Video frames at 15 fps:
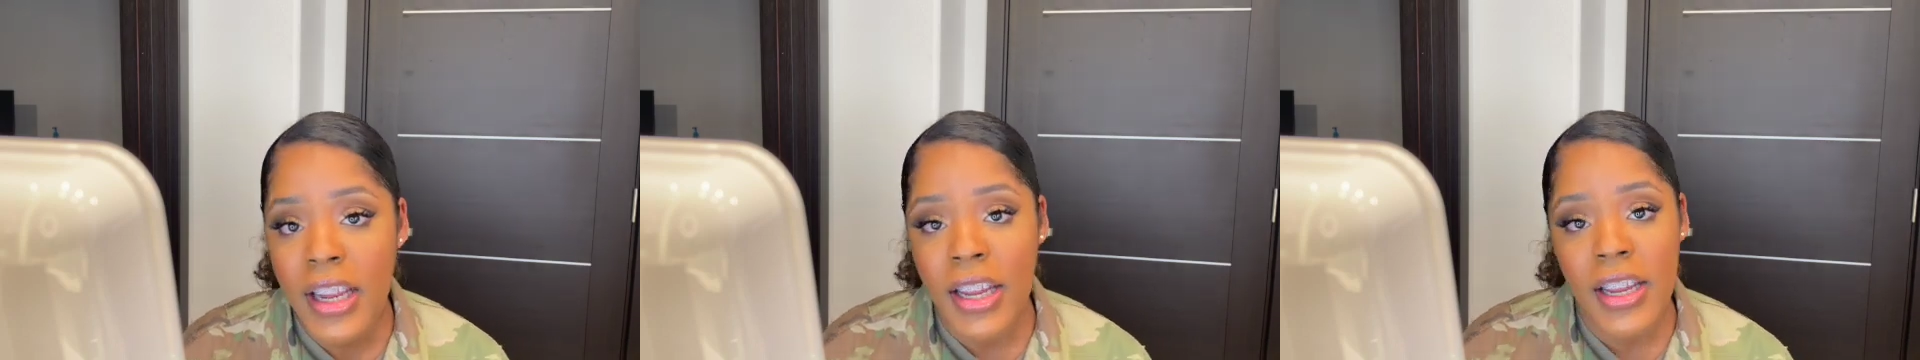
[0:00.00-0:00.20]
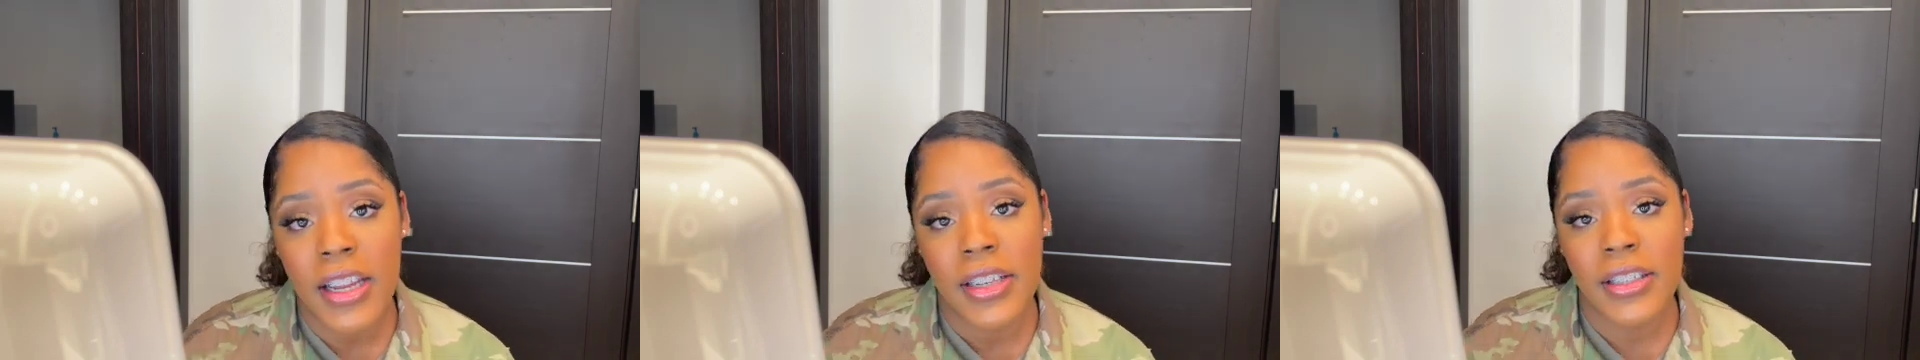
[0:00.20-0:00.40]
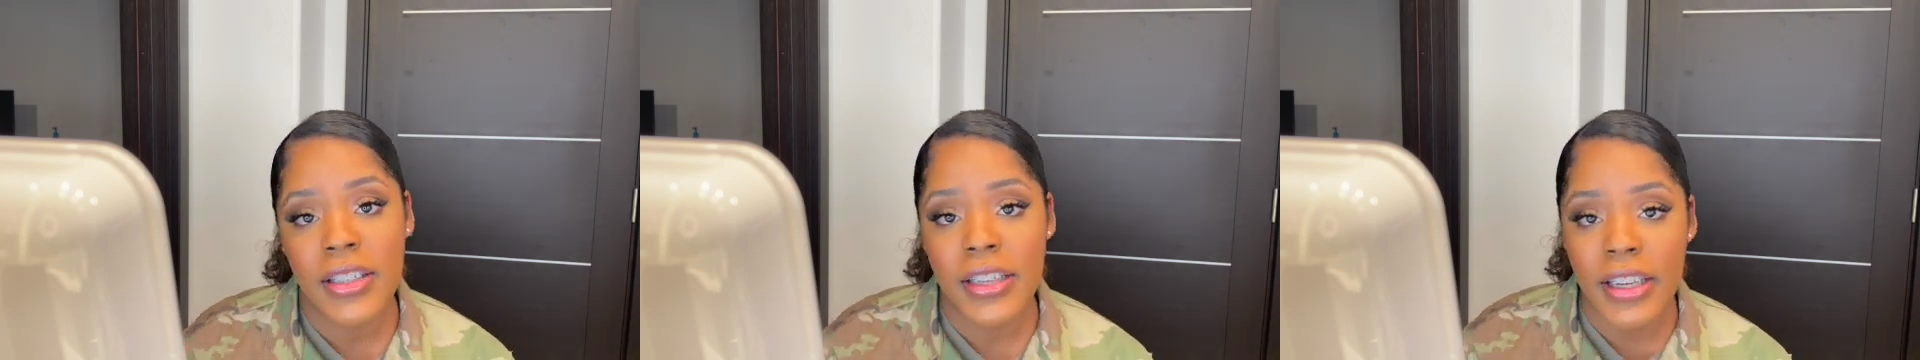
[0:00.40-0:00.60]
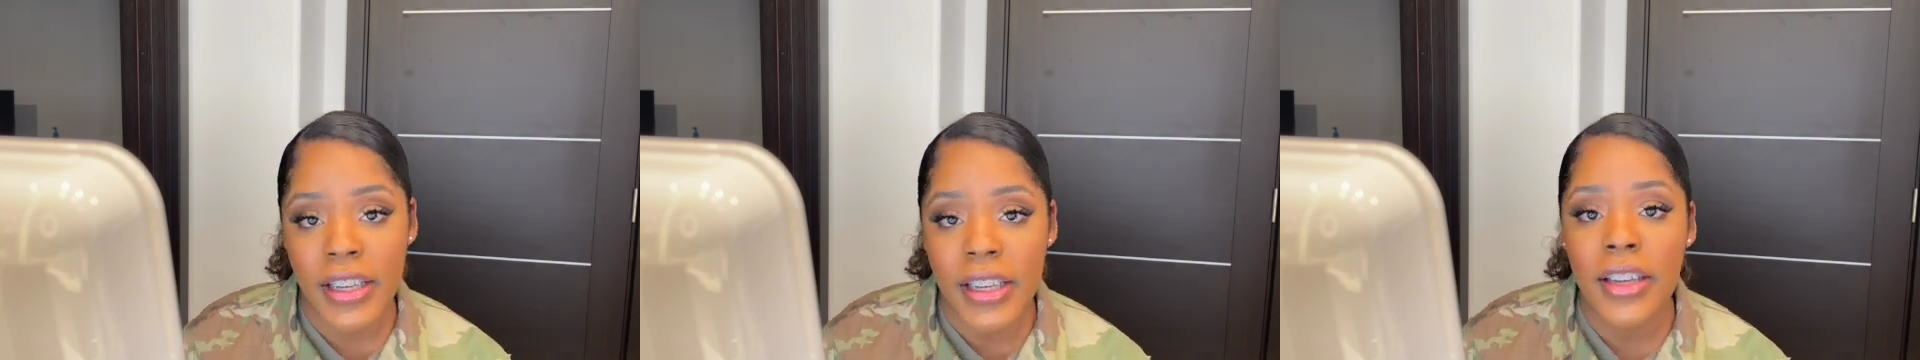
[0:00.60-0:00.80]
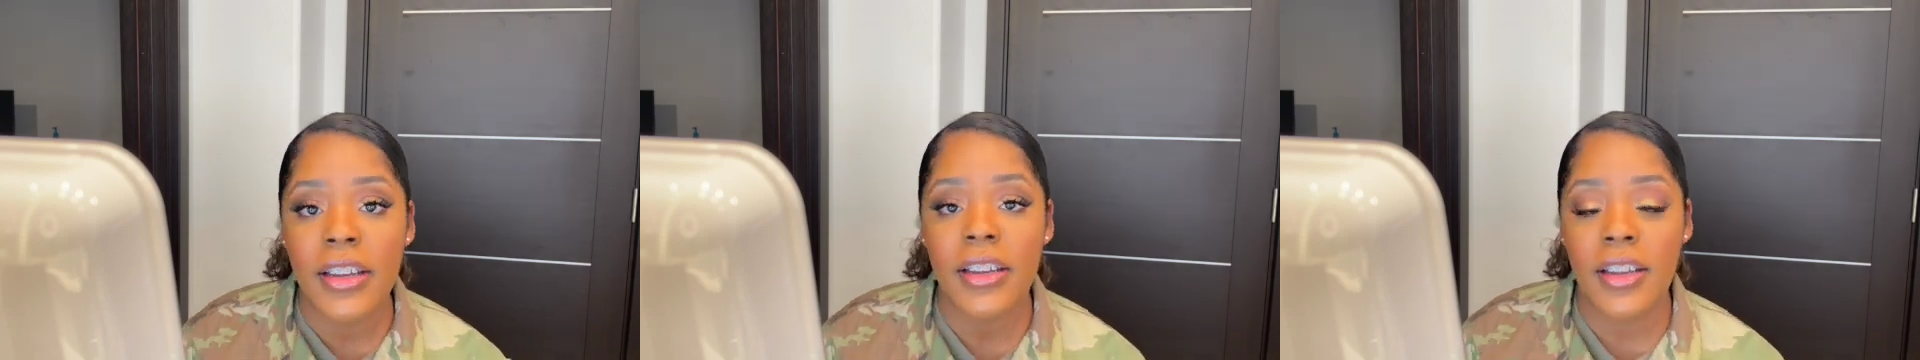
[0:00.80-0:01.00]
to
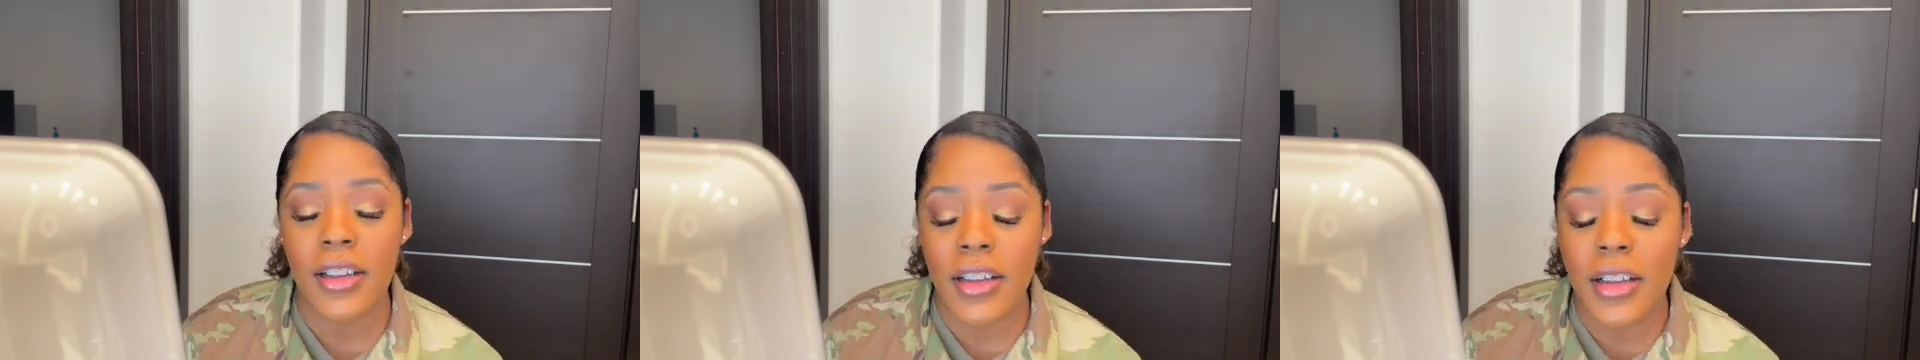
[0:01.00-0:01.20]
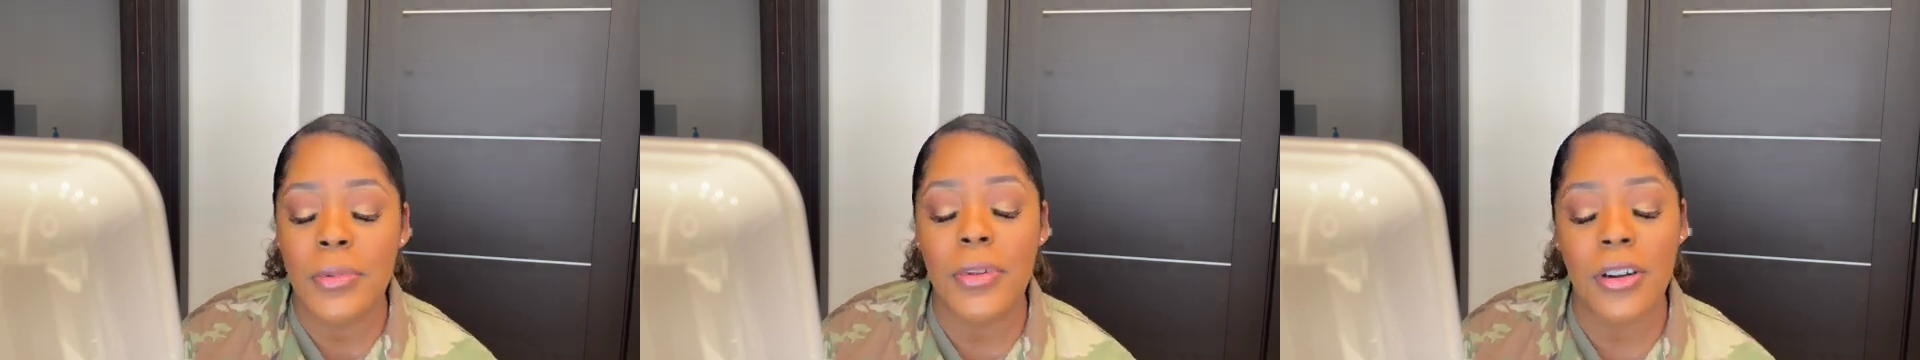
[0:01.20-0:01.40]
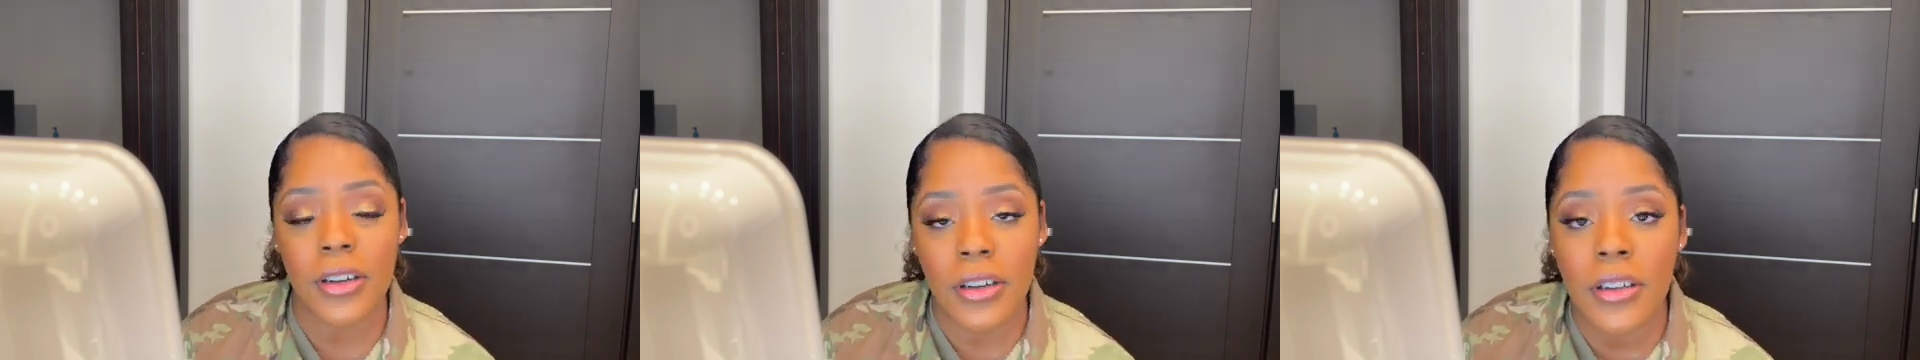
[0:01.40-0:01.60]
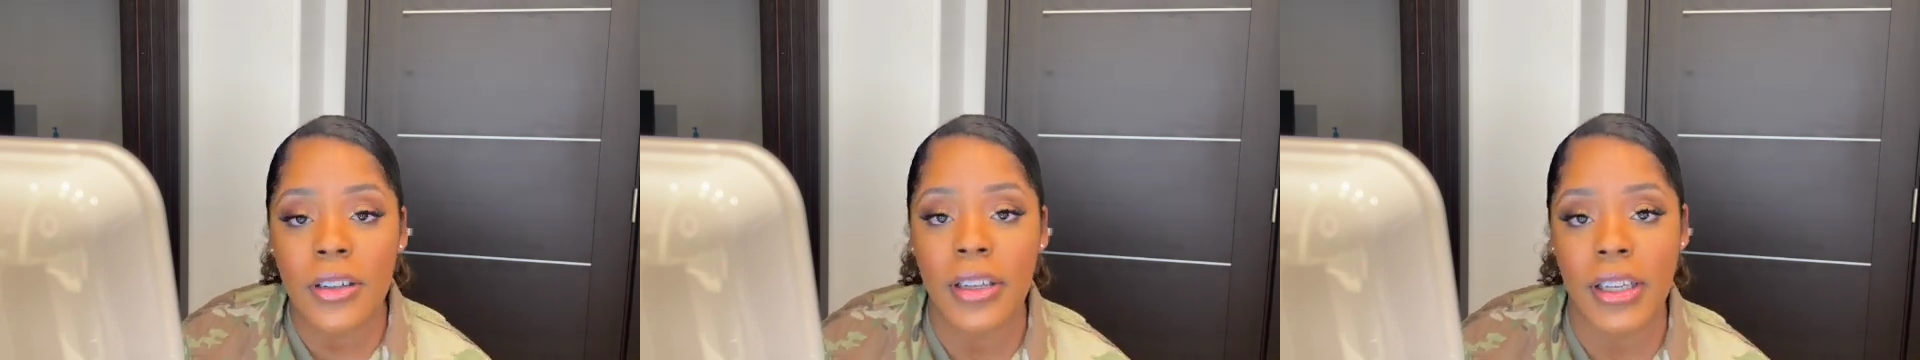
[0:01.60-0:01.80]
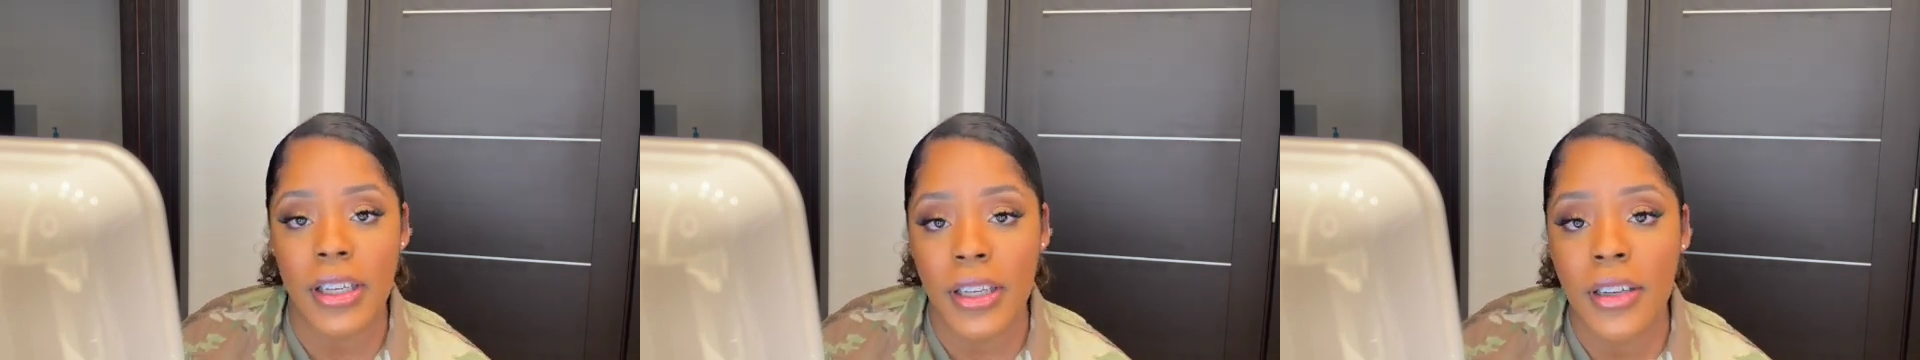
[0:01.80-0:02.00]
get up
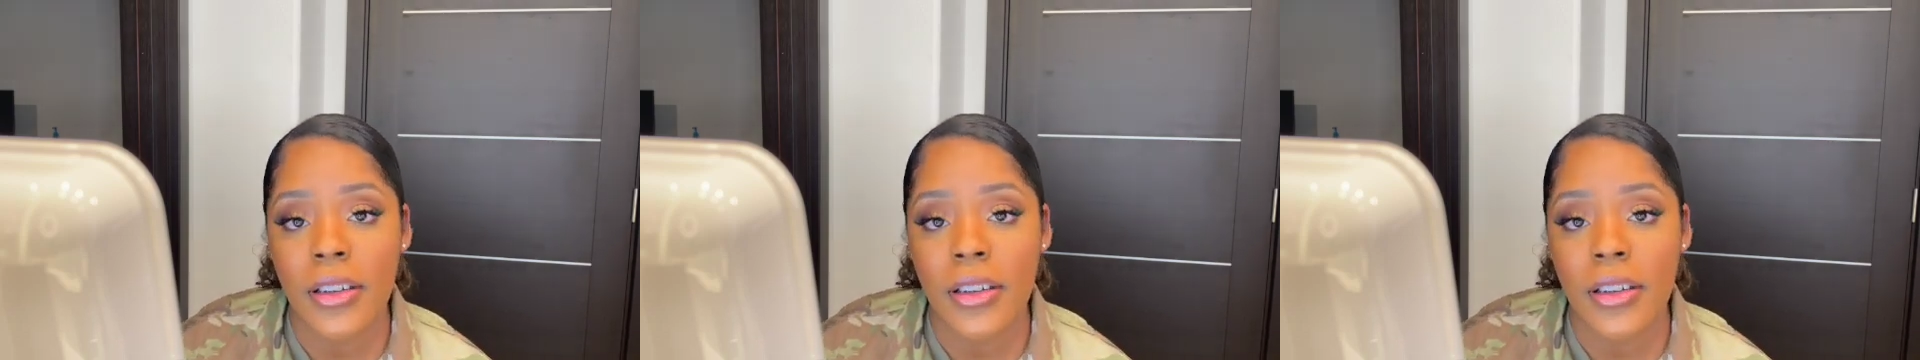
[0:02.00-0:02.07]
early,